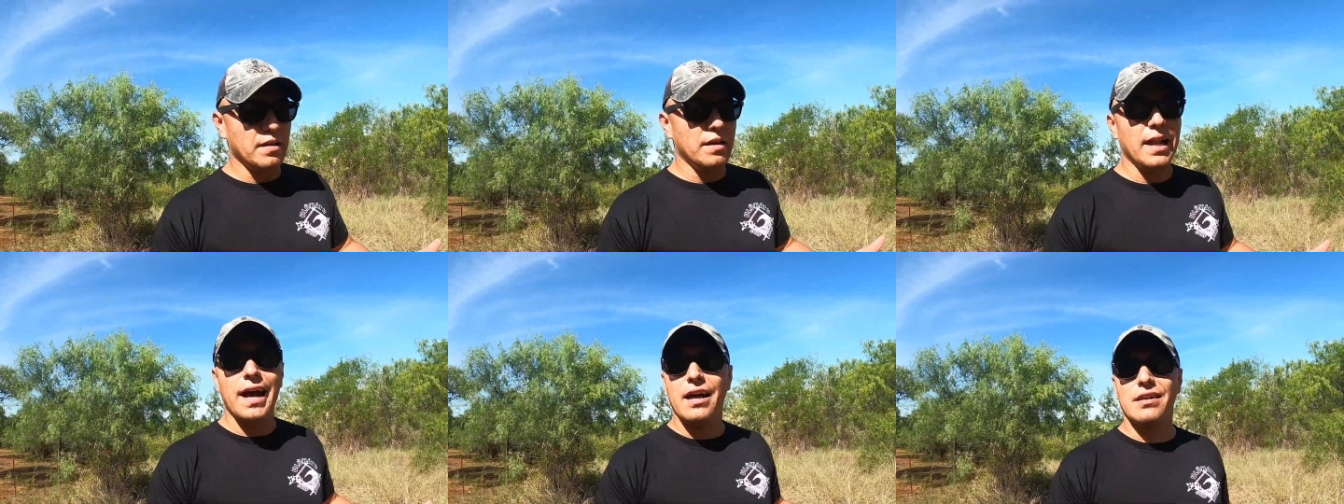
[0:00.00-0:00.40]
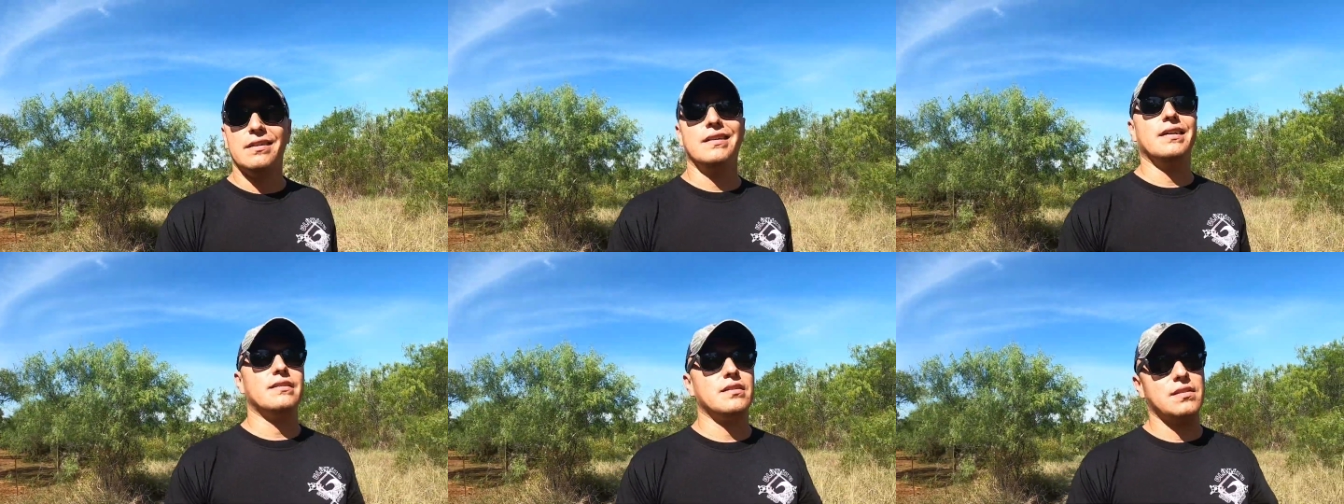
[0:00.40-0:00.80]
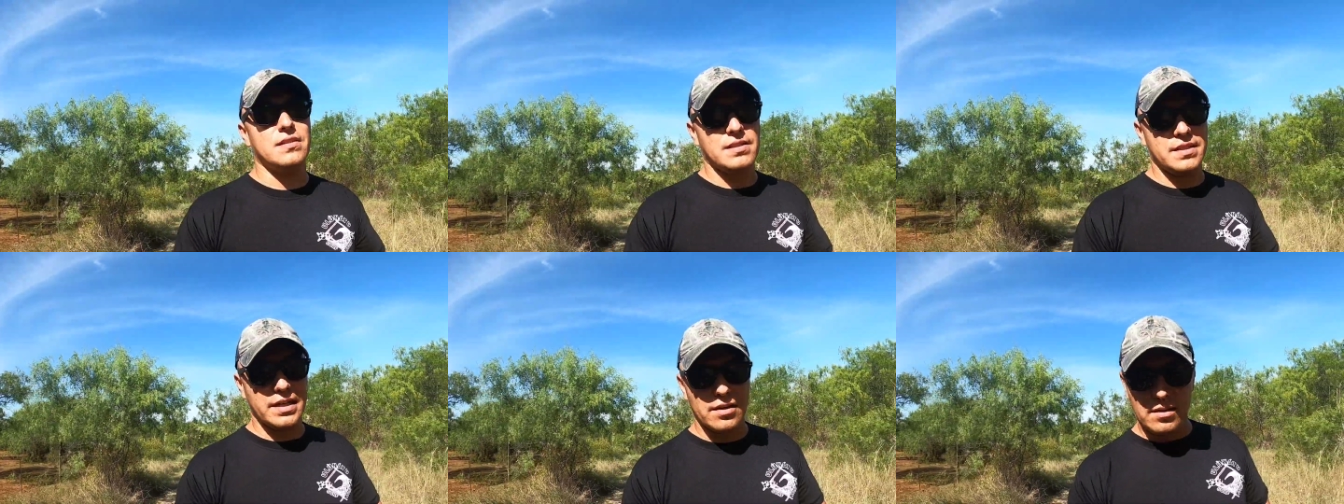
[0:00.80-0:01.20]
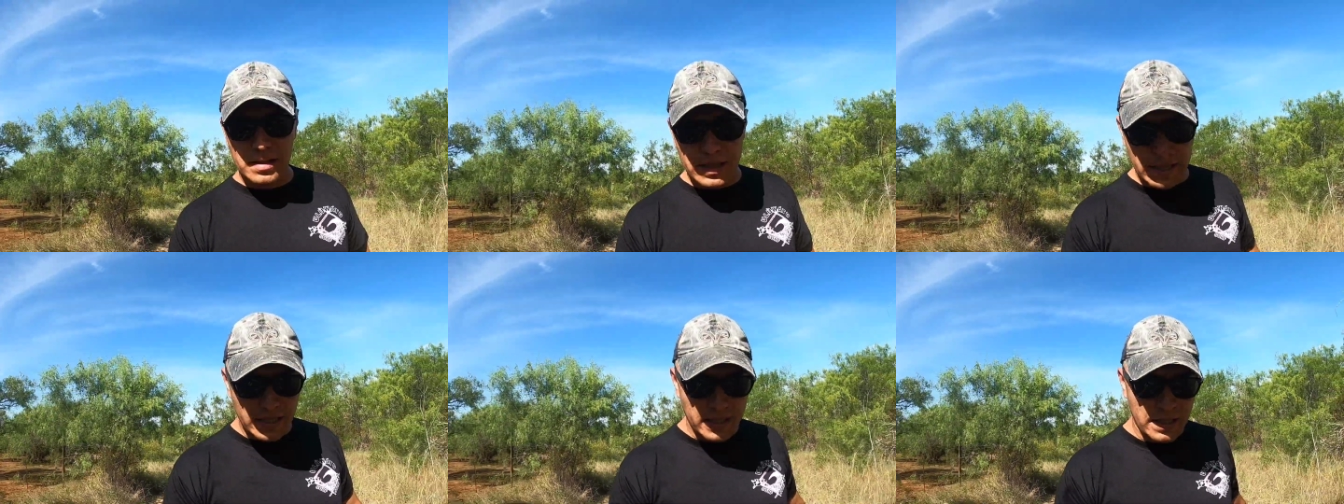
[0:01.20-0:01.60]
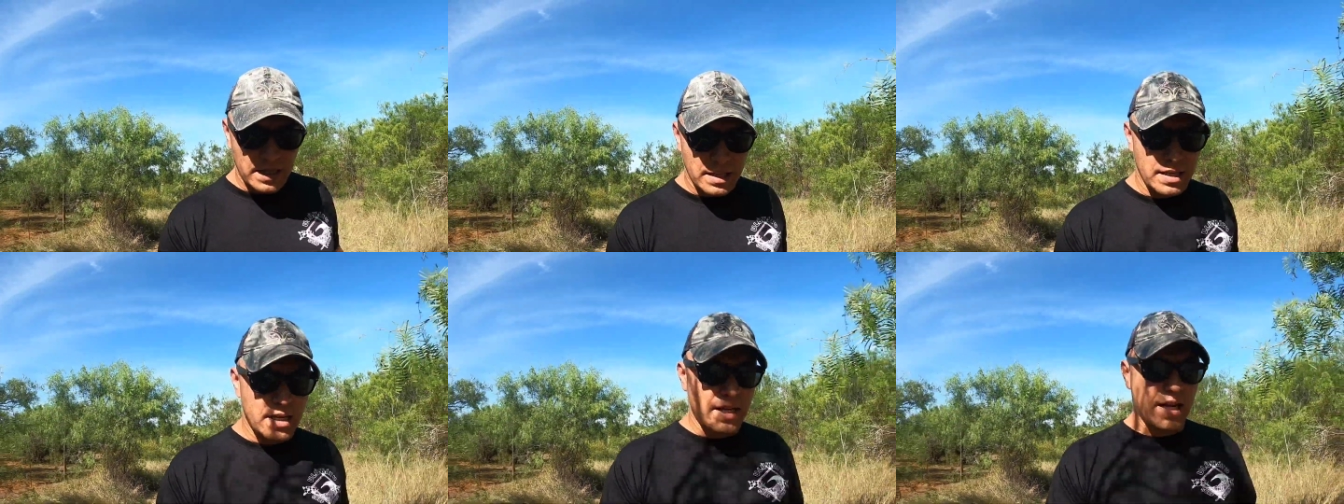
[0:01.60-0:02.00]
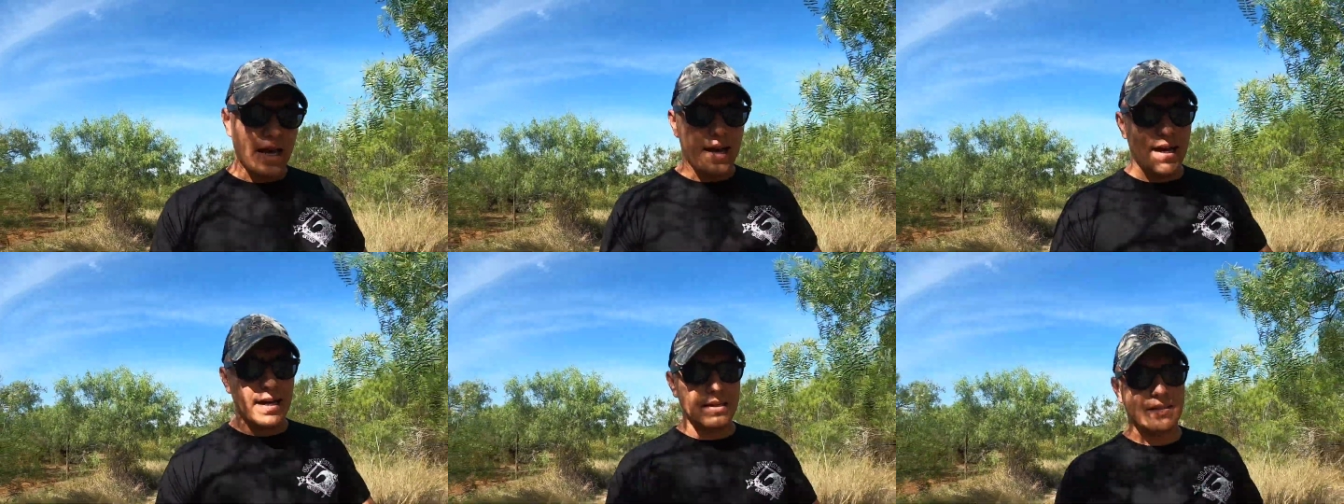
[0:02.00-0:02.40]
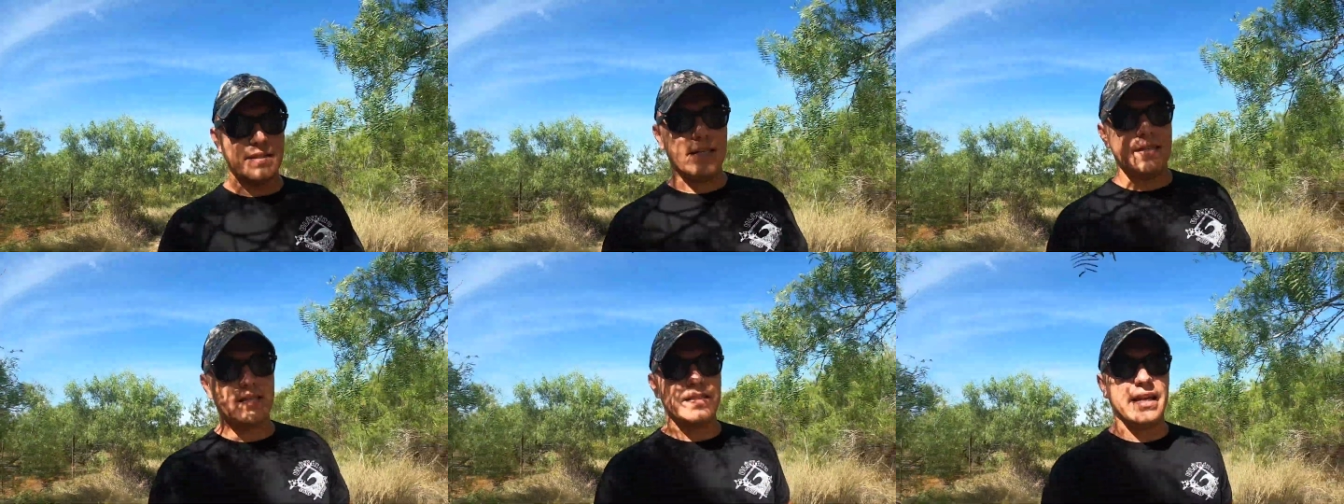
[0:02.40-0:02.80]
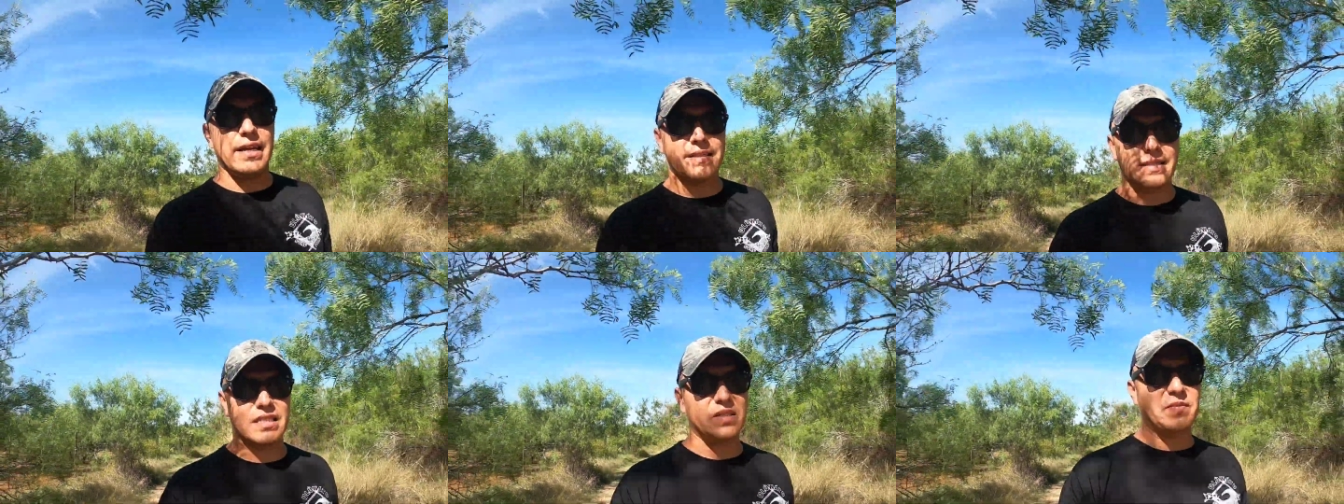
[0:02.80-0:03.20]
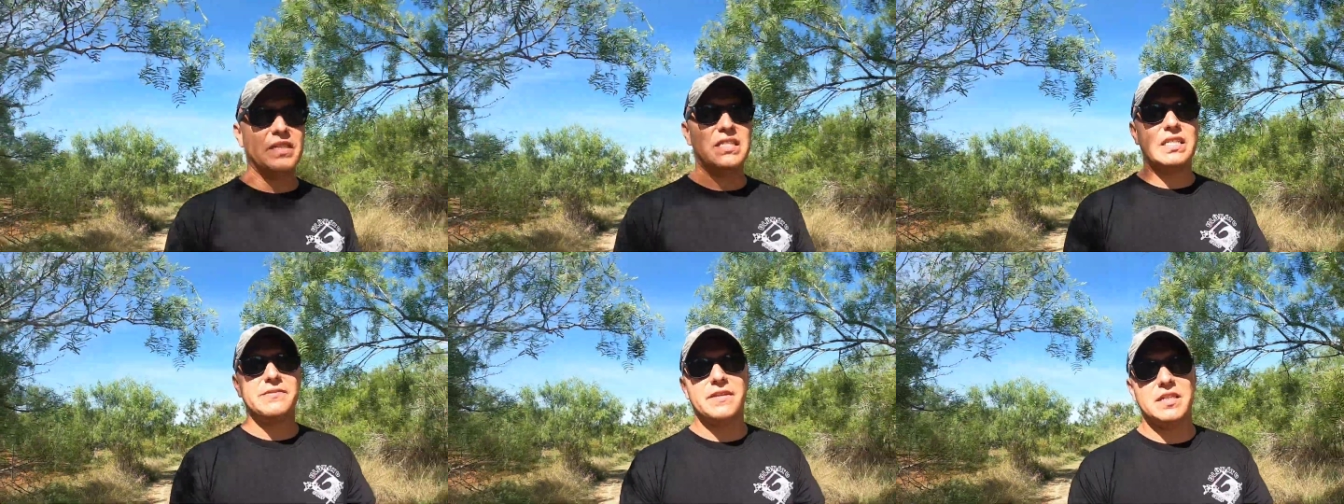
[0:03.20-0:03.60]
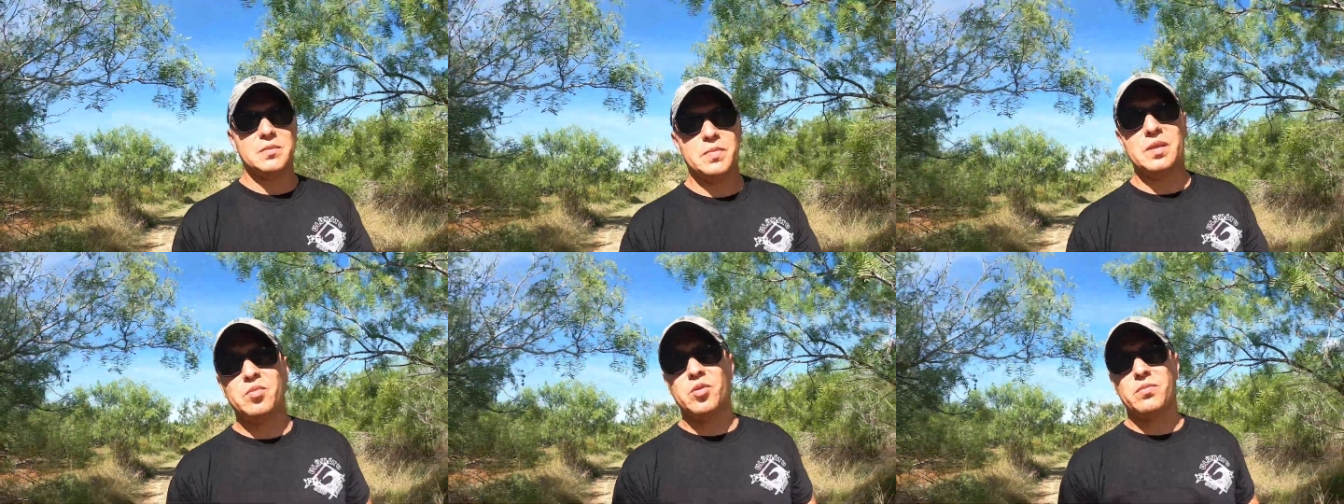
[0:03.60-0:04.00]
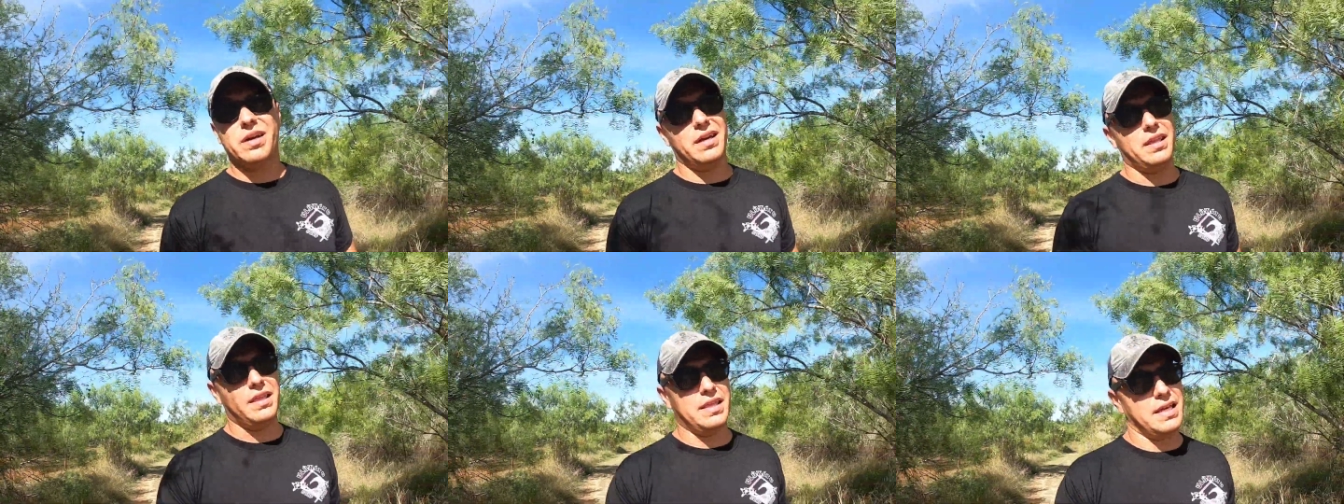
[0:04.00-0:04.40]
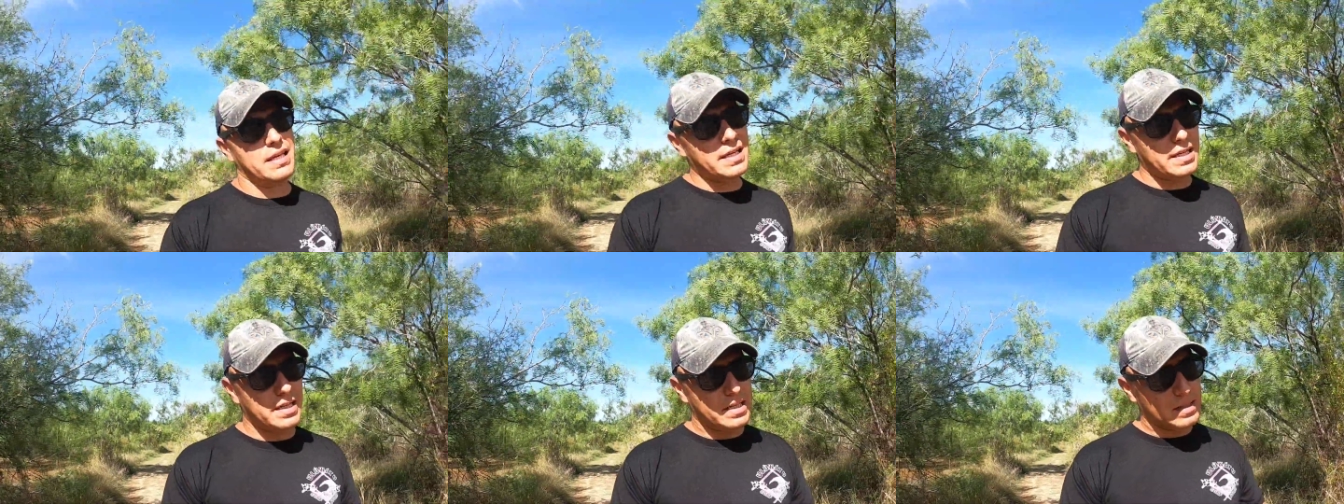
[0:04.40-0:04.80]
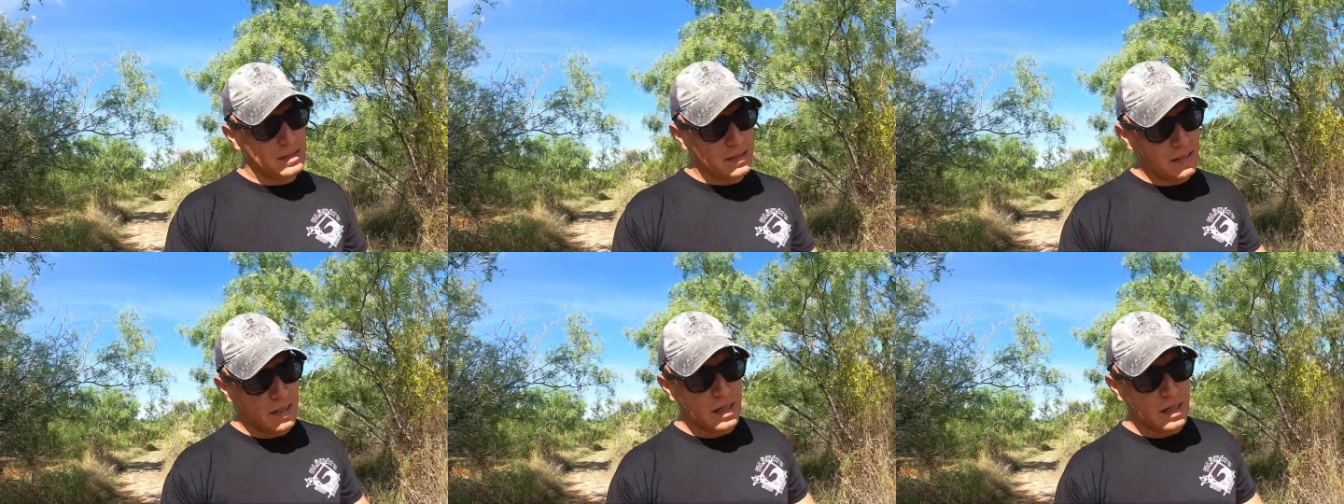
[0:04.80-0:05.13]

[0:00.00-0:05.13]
not necessarily as, as, as expensive as people might think it is.